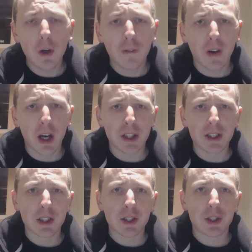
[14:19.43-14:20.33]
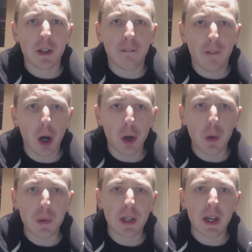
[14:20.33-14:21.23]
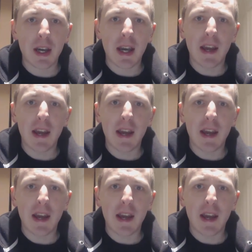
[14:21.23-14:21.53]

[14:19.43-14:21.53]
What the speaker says: Universe to vote